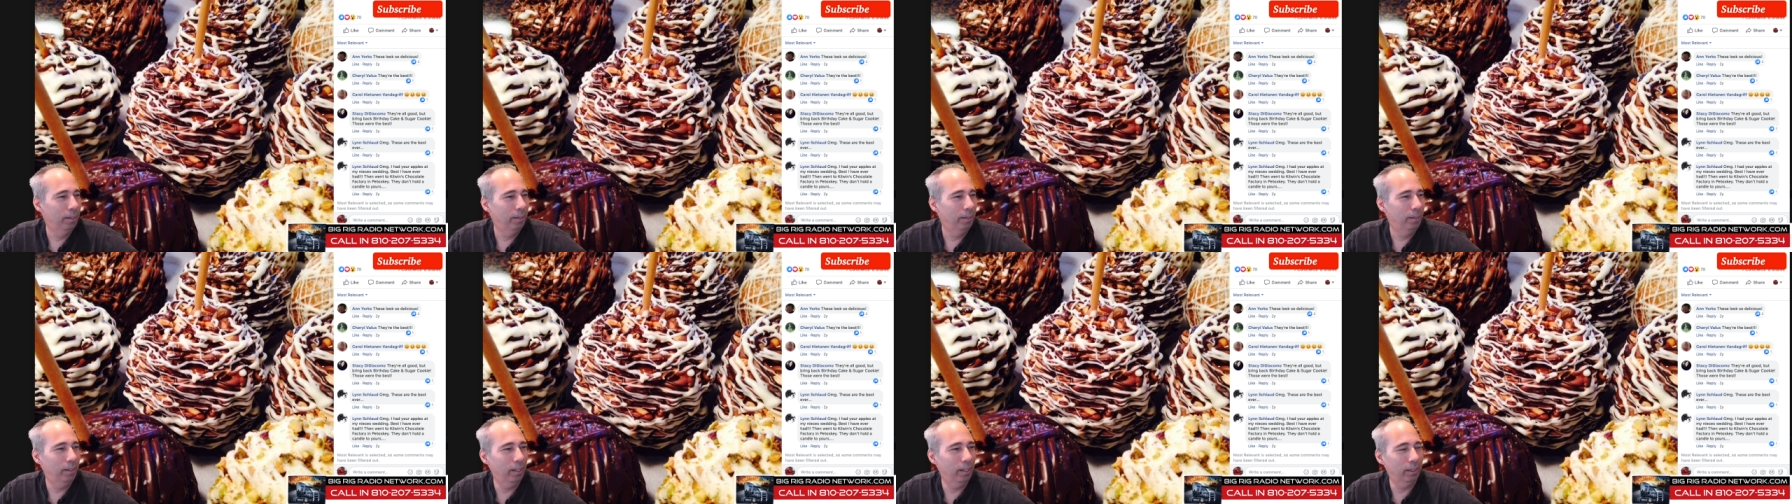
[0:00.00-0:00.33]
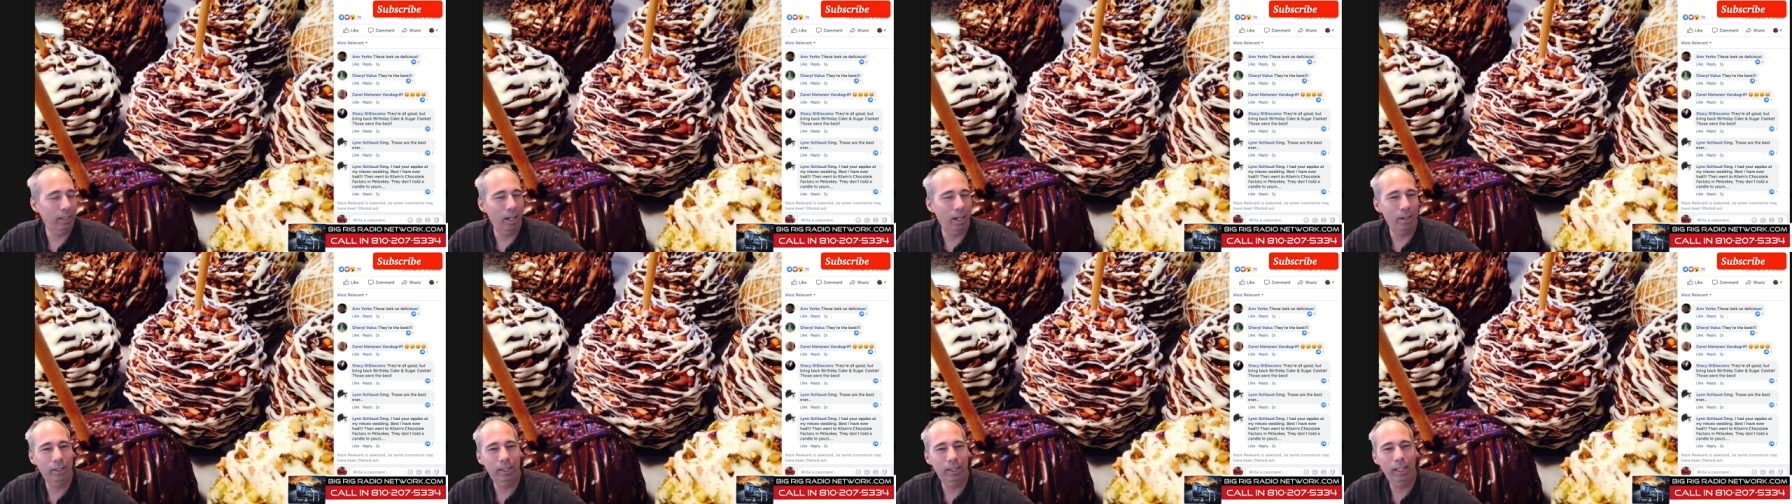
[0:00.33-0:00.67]
it's
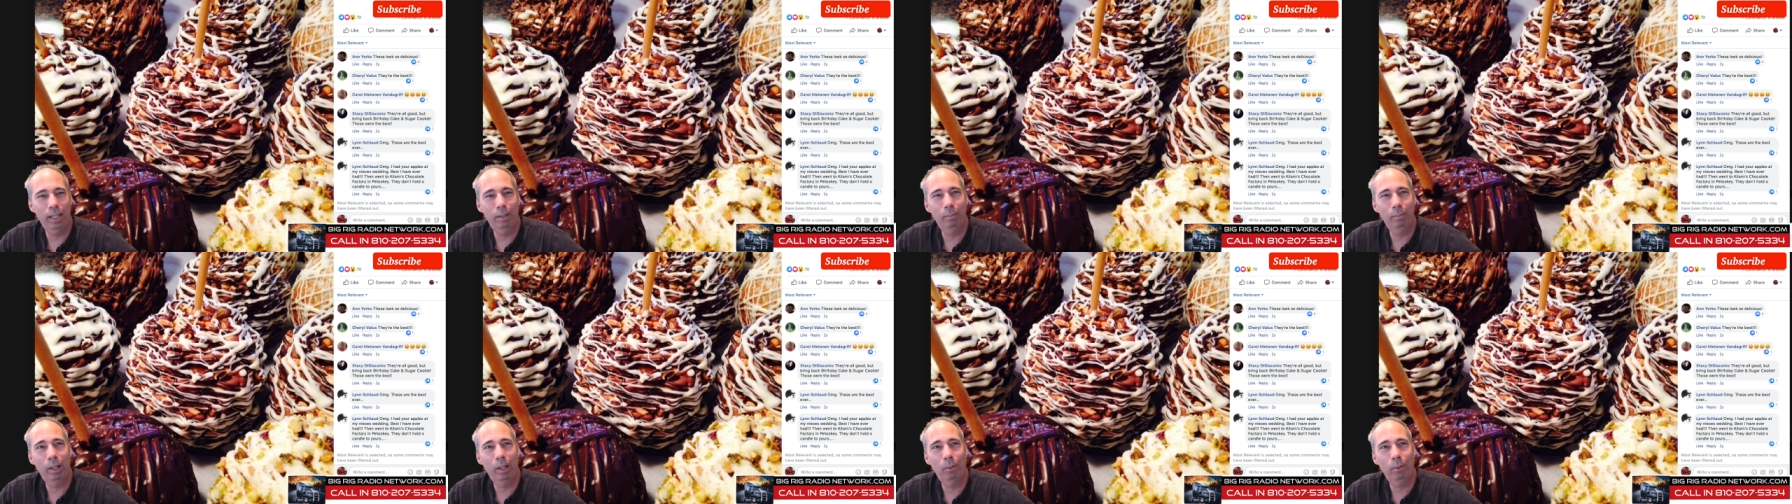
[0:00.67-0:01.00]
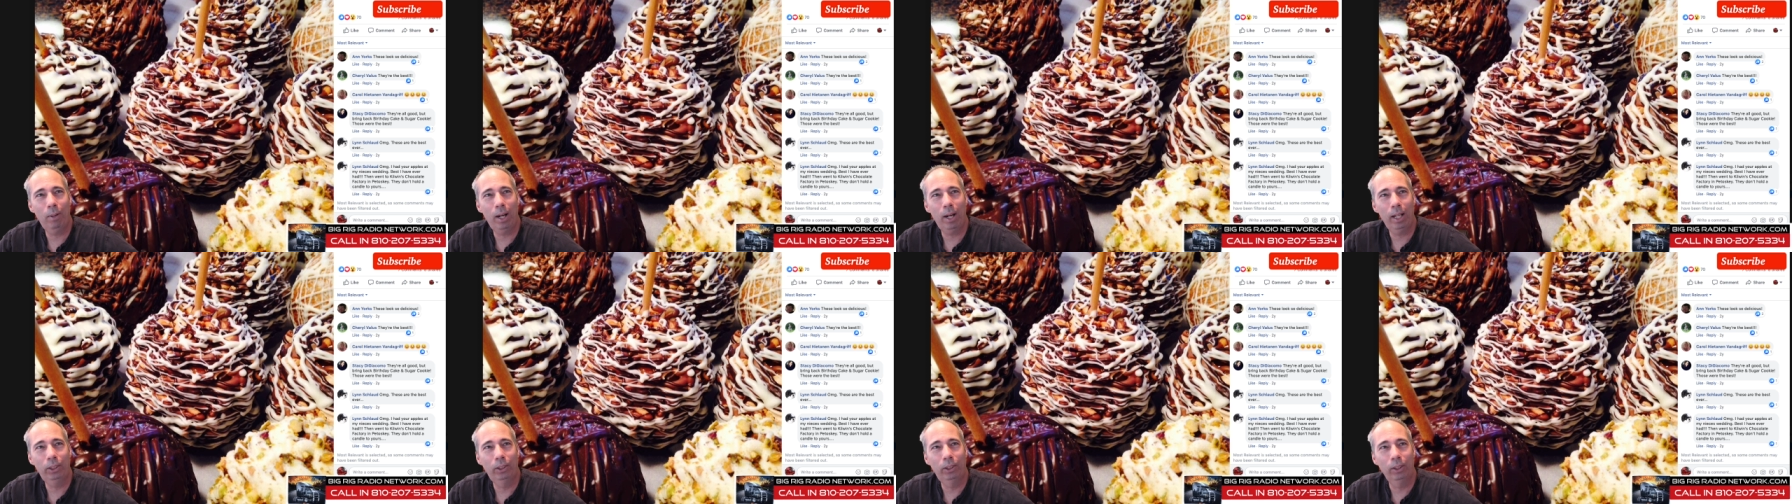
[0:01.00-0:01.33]
hard to get anybody to
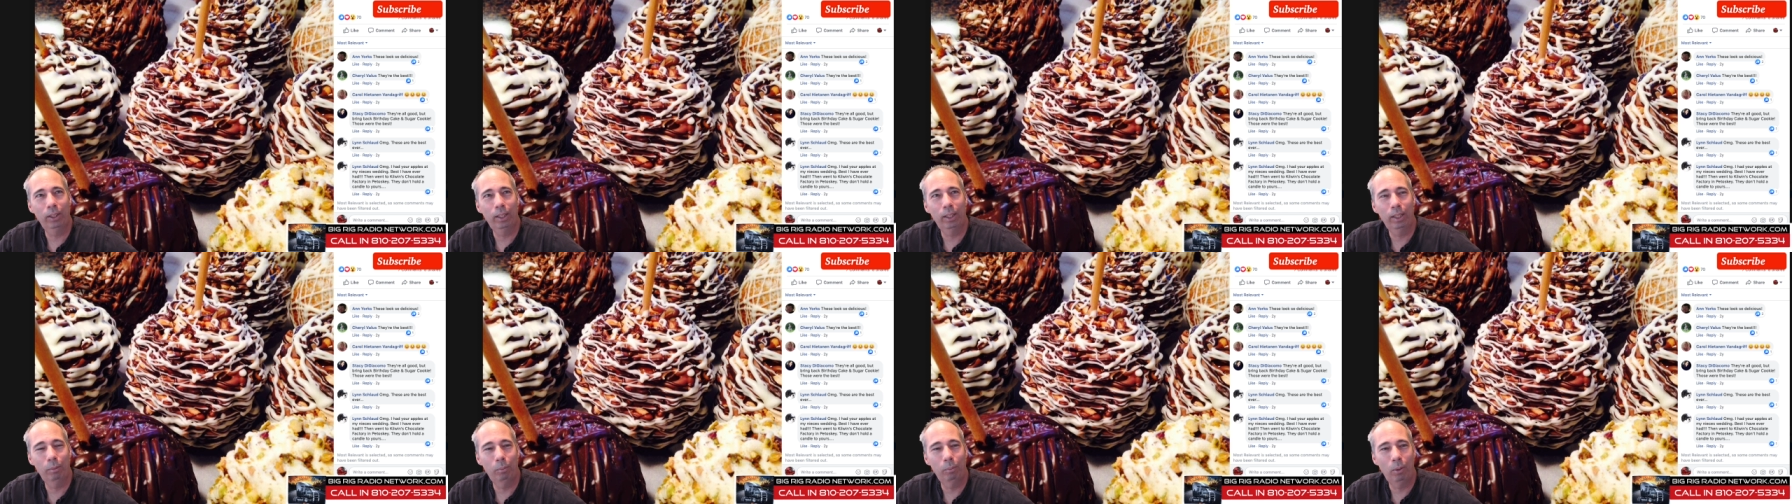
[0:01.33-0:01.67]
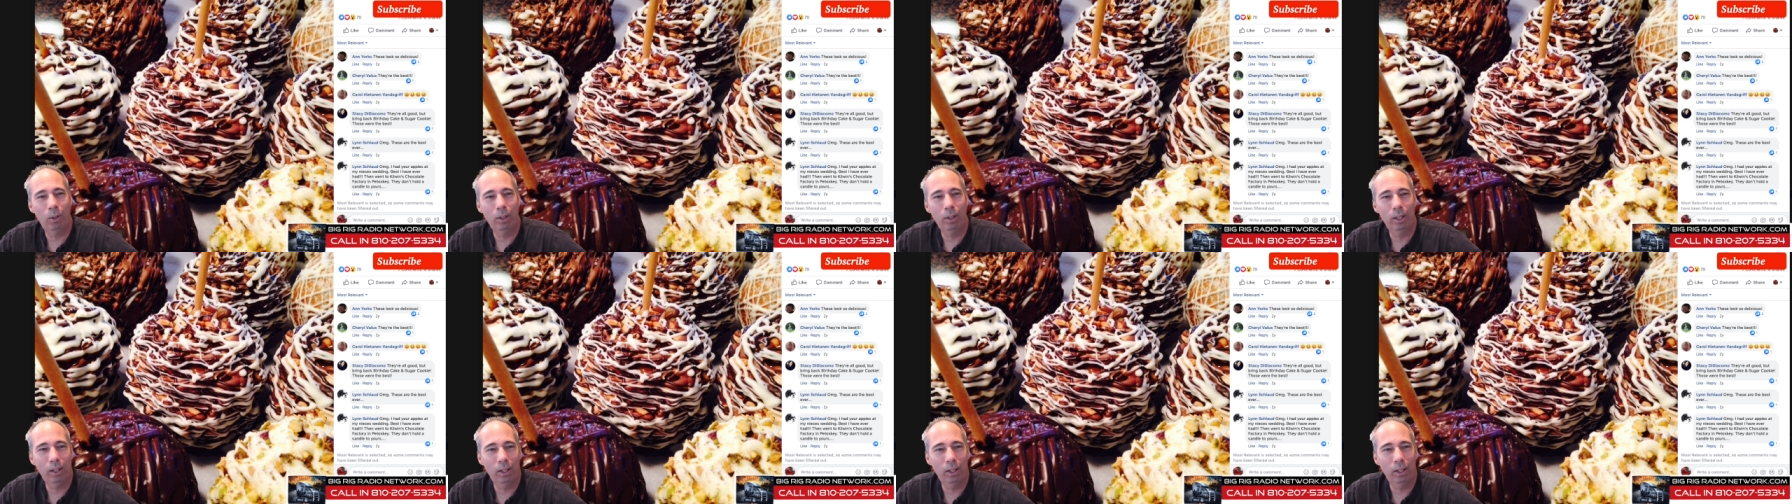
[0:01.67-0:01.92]
watch early in the morning.